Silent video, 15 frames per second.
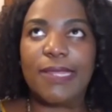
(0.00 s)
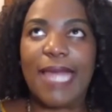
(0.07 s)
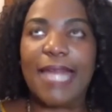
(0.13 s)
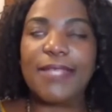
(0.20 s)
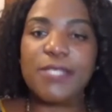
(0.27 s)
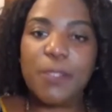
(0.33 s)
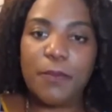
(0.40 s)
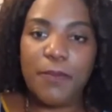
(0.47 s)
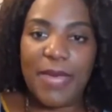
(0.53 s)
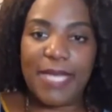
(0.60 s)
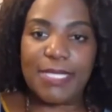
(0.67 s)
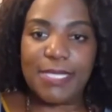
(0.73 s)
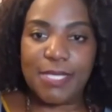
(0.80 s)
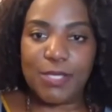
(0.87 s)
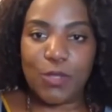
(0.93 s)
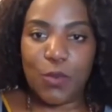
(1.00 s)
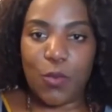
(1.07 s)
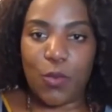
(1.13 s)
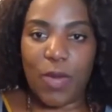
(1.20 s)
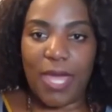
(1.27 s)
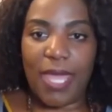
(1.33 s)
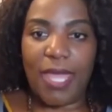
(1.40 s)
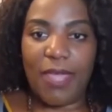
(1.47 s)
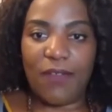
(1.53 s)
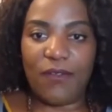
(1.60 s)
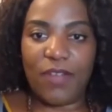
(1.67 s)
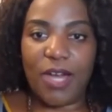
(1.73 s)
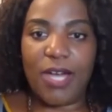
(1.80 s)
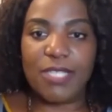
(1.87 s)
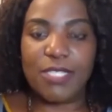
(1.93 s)
the best way
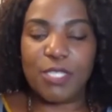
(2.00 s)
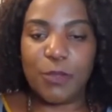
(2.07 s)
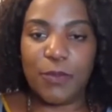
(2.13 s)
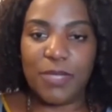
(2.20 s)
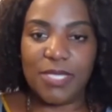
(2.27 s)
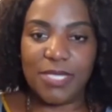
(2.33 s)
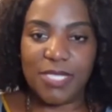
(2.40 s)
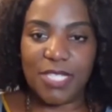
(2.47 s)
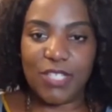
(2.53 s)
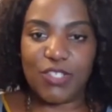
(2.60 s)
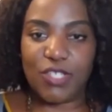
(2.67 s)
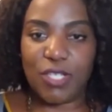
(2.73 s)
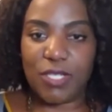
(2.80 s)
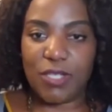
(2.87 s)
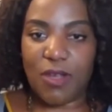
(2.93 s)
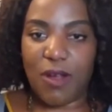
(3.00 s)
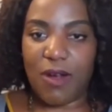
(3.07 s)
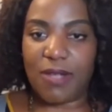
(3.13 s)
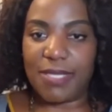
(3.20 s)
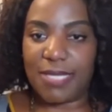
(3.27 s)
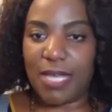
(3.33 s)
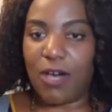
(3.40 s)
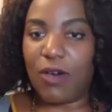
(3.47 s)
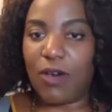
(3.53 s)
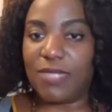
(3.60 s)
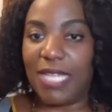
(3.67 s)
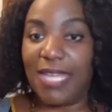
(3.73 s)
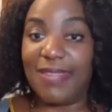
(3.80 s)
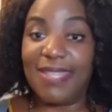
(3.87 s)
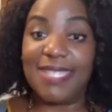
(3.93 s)
for us to position ourselves
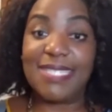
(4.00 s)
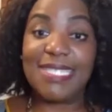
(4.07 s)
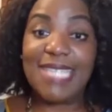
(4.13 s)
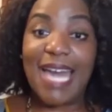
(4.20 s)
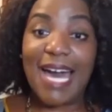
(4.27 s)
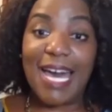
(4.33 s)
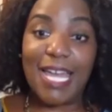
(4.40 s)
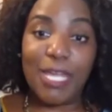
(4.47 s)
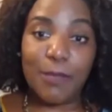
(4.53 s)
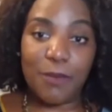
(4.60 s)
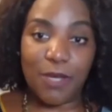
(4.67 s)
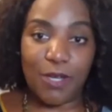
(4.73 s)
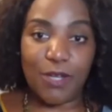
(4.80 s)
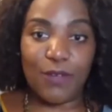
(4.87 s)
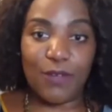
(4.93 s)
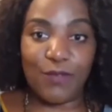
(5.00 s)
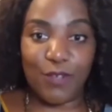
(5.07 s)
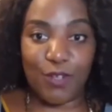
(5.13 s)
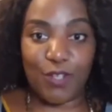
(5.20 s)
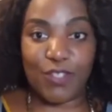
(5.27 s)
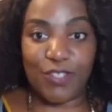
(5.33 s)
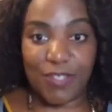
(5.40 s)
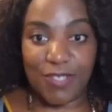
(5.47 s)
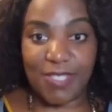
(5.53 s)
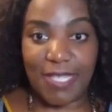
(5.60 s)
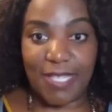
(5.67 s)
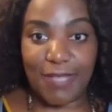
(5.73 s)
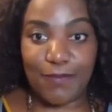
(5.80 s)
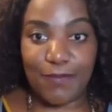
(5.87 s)
in this time of urgency,